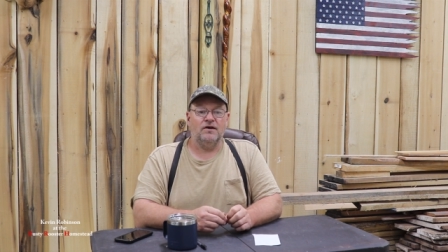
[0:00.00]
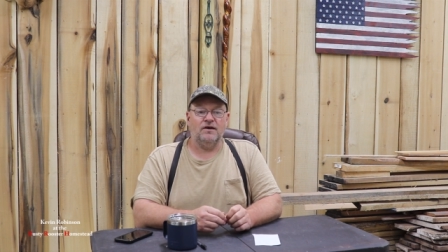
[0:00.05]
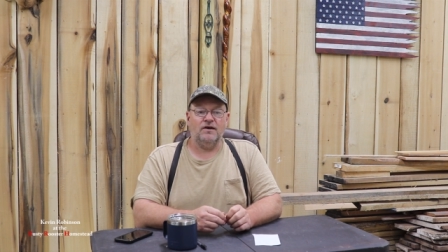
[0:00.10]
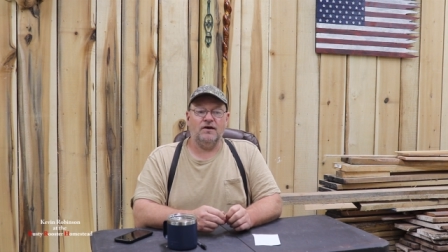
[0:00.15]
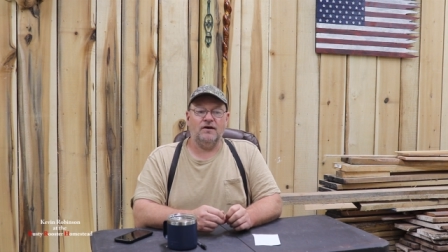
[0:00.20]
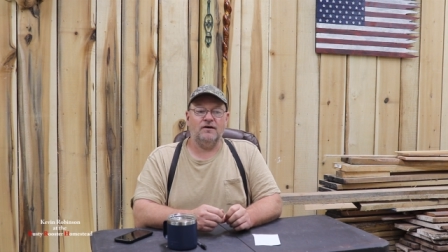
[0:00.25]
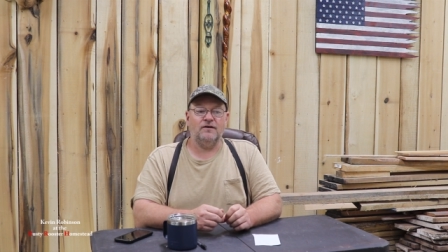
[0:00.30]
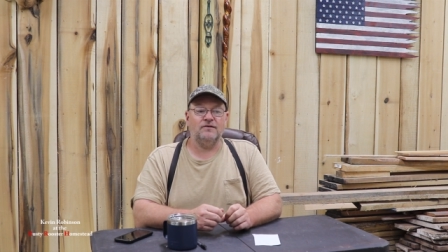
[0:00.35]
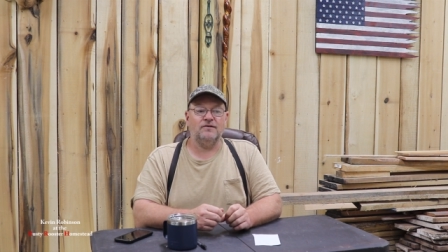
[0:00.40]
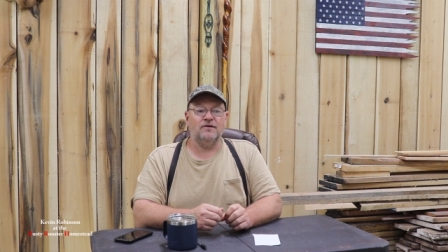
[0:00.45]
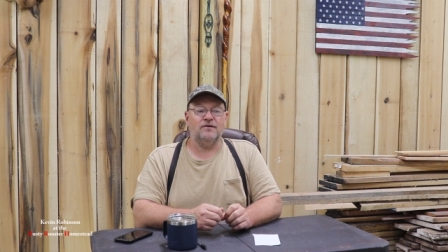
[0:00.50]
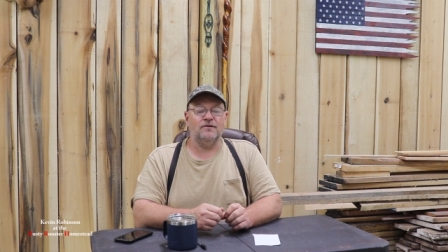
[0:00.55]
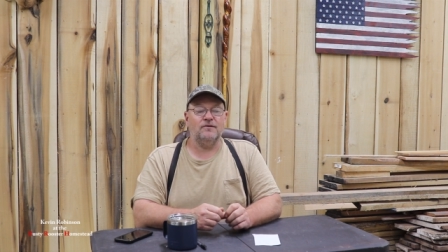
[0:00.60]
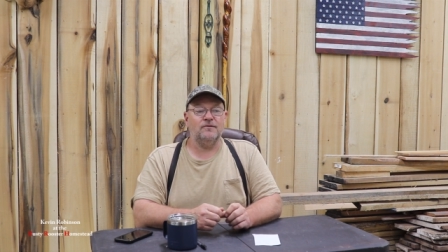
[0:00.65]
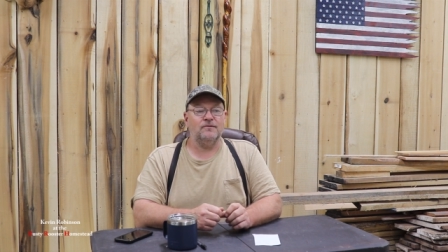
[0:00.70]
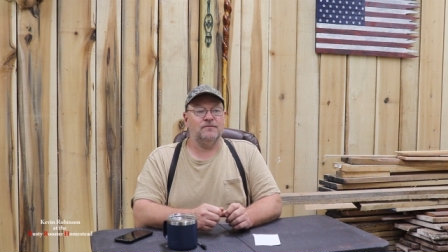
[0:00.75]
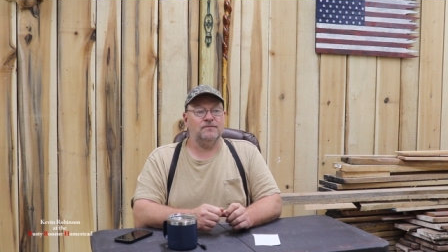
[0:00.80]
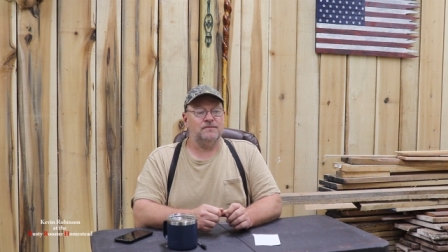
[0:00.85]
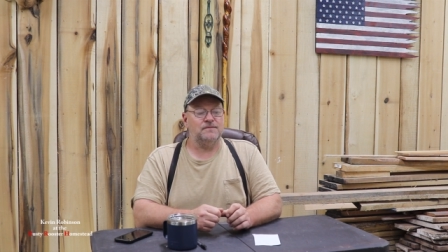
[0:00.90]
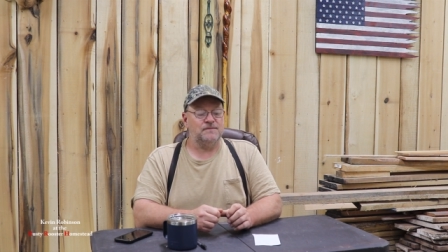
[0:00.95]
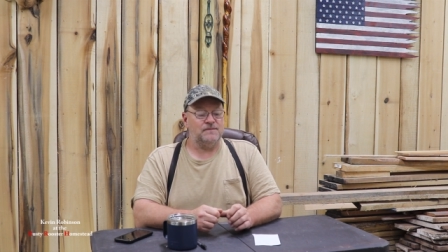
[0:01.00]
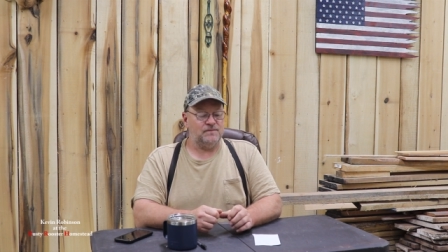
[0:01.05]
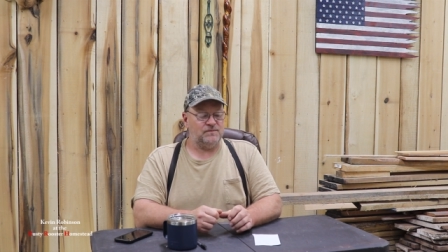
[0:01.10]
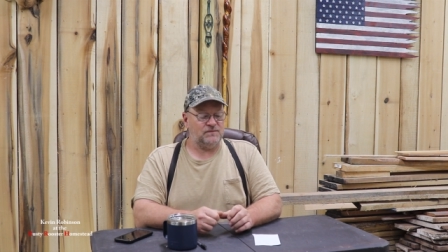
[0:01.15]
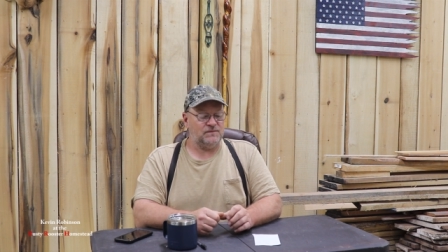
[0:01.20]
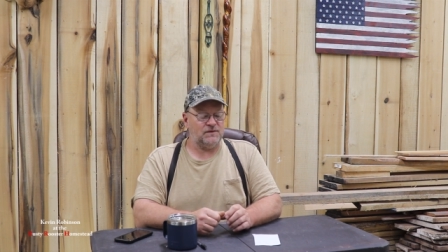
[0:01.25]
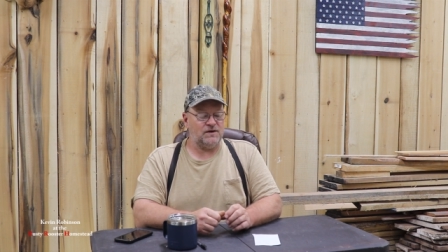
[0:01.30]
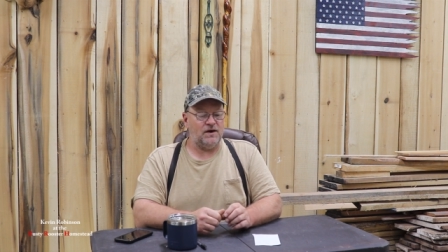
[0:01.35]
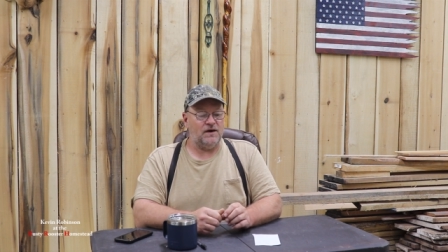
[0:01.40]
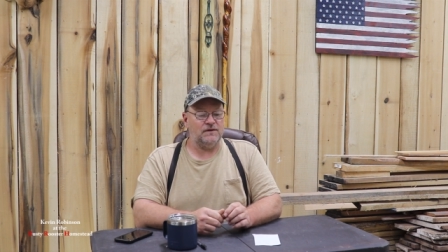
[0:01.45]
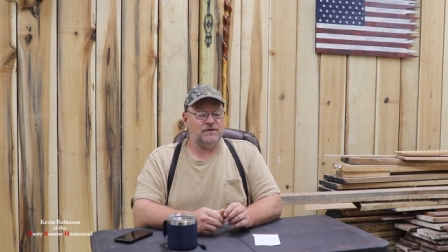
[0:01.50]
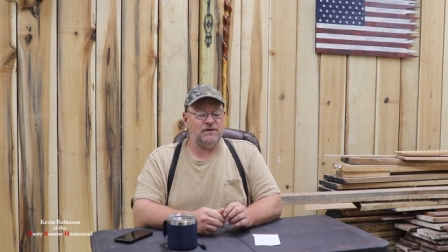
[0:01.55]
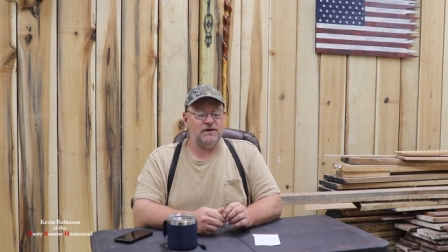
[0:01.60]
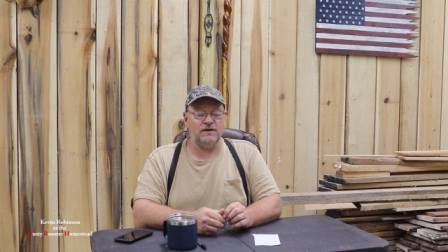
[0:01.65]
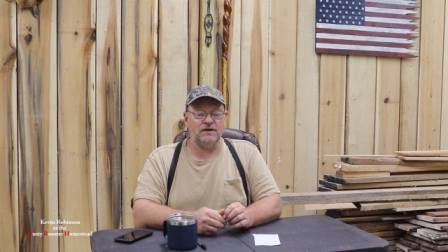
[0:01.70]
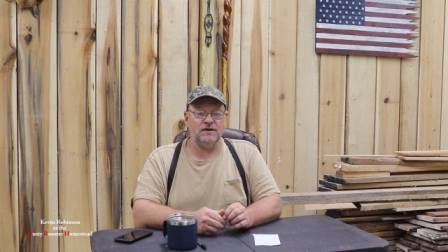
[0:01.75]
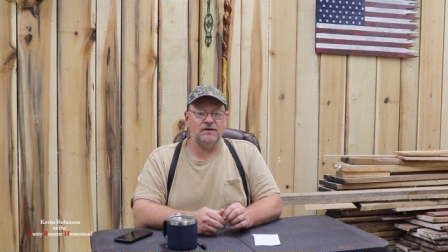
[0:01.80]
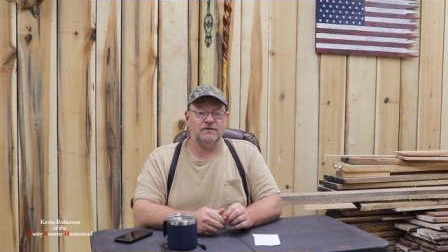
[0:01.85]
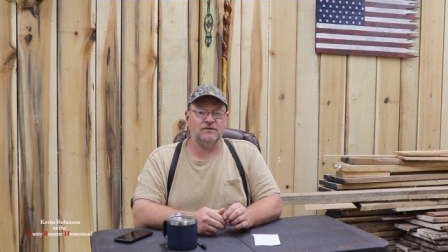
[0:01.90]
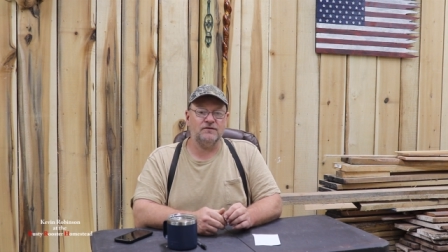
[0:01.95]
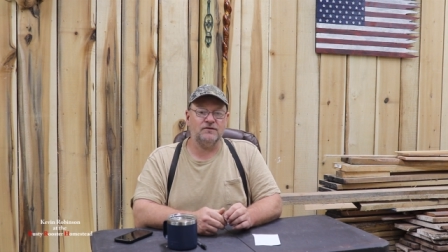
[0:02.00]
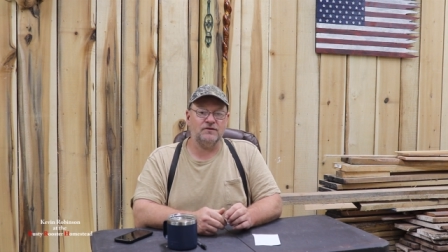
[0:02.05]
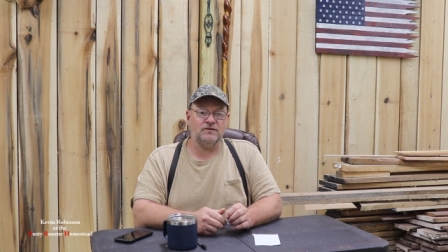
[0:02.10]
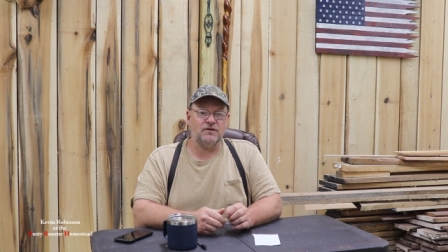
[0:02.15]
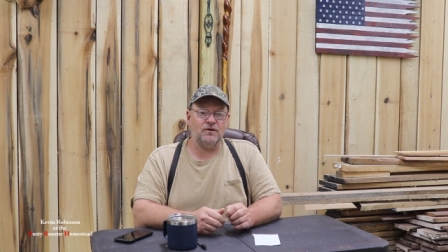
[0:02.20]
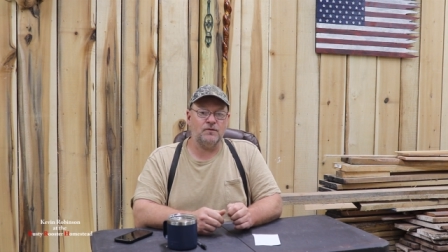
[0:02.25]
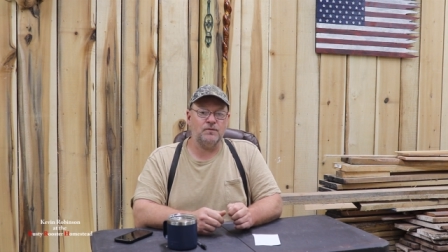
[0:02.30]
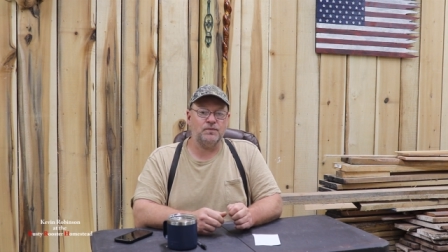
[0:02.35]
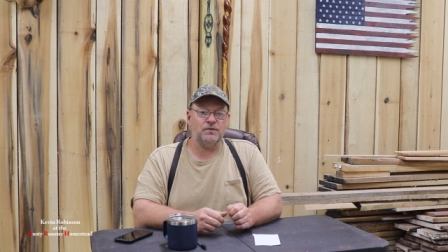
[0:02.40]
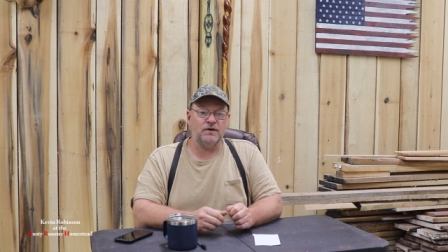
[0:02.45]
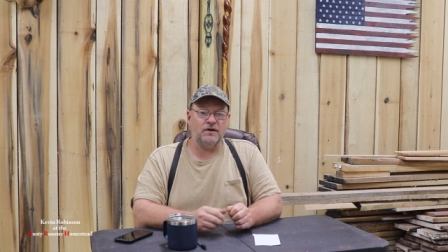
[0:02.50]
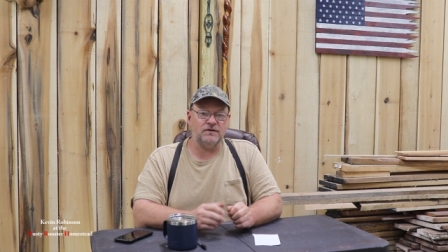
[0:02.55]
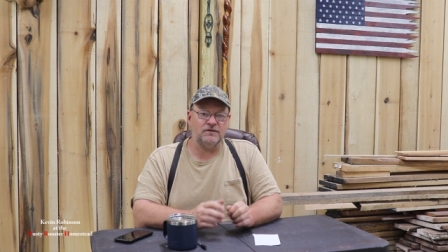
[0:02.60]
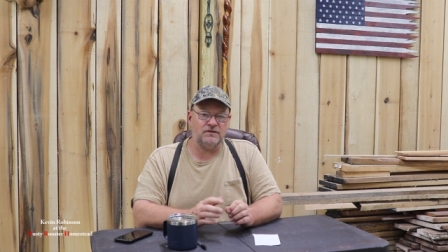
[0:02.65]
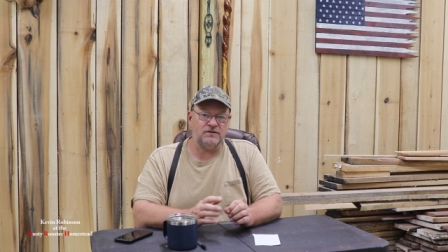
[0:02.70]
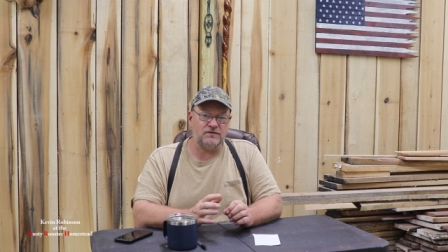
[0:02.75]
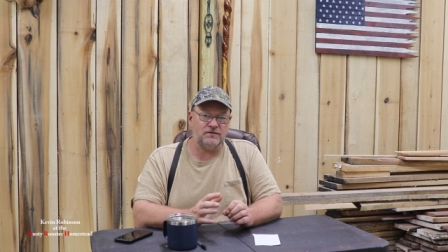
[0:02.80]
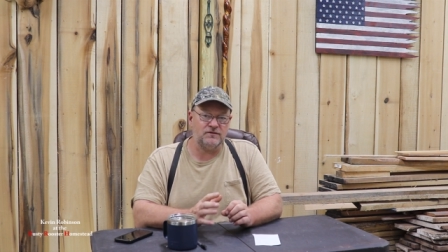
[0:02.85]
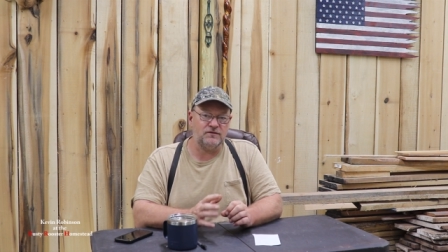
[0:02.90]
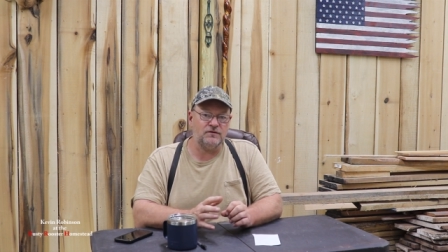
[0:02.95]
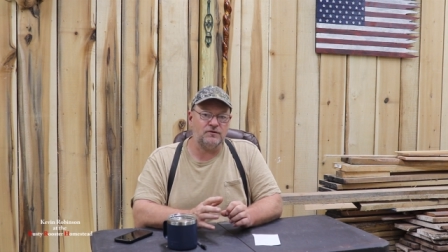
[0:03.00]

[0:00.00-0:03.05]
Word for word: And uh, I think he's going to go places